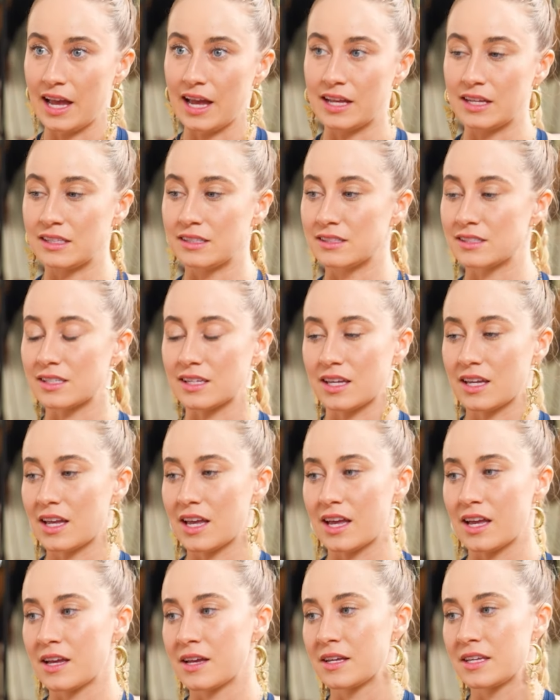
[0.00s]
And
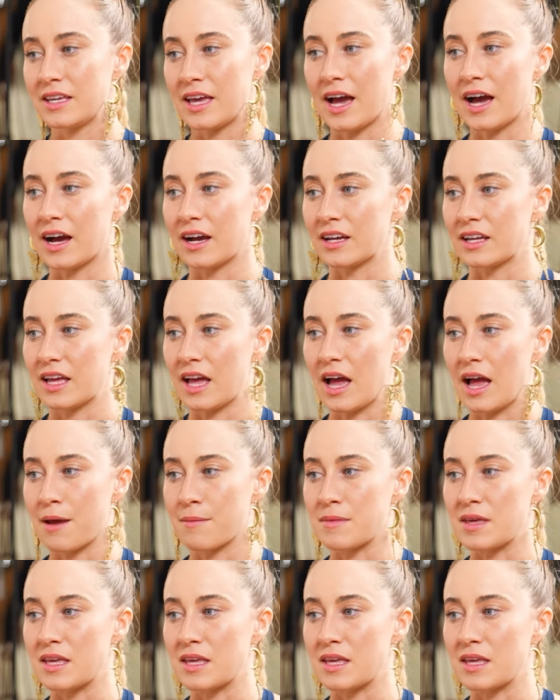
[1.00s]
yeah, I